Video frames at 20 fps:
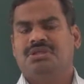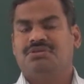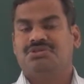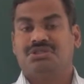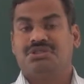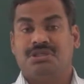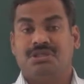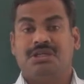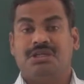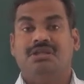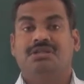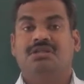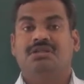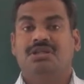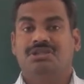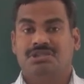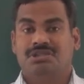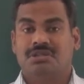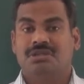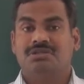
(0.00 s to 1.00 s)
you studied in
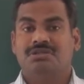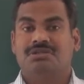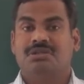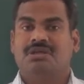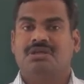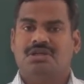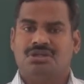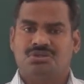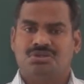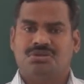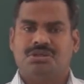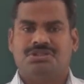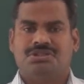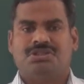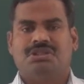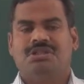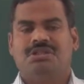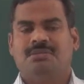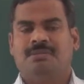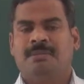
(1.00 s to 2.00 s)
last class. And also I
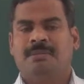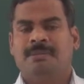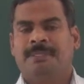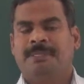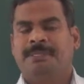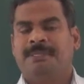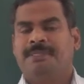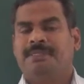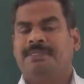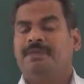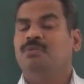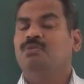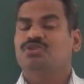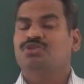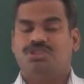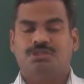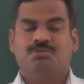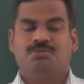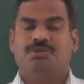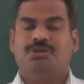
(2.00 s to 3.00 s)
said the
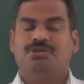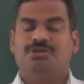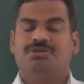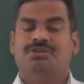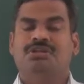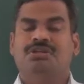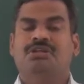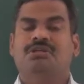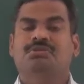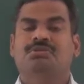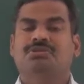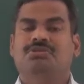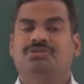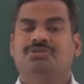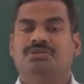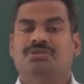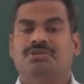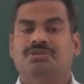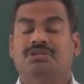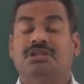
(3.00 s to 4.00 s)
most important thing
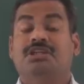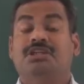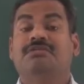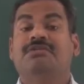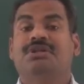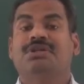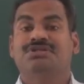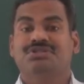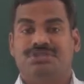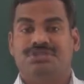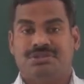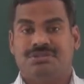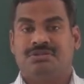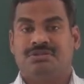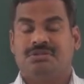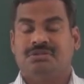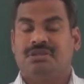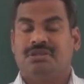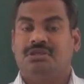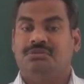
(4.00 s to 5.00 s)
about the
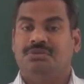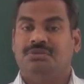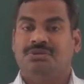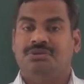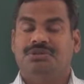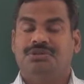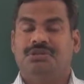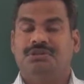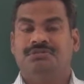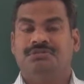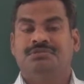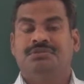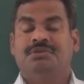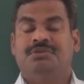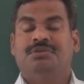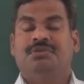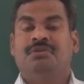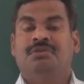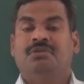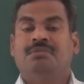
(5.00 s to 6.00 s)
difference about the
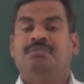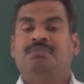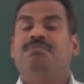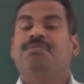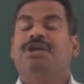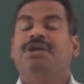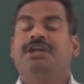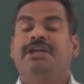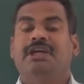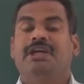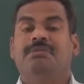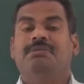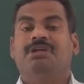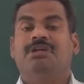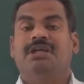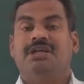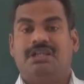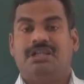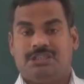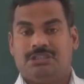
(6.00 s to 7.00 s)
p-type
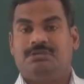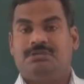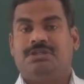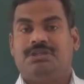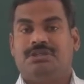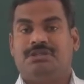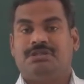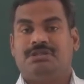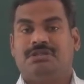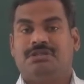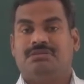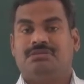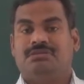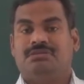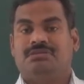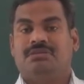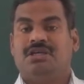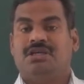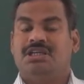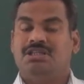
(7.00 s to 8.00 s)
and n-type semiconductor.
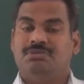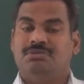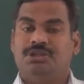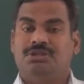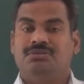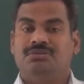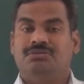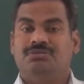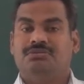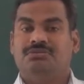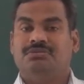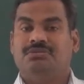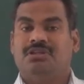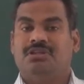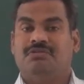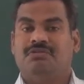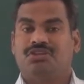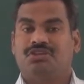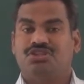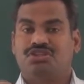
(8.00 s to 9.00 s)
As we know,
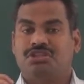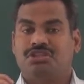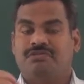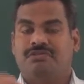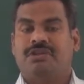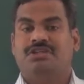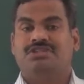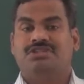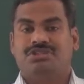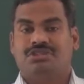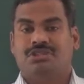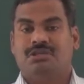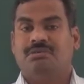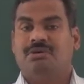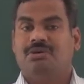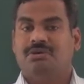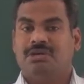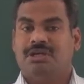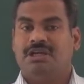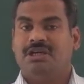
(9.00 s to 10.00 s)
the first difference
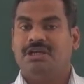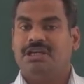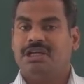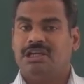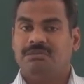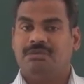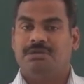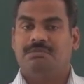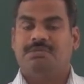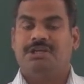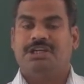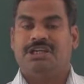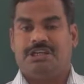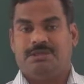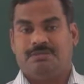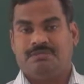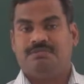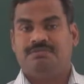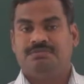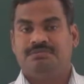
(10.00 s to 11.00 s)
about n-type and p-type.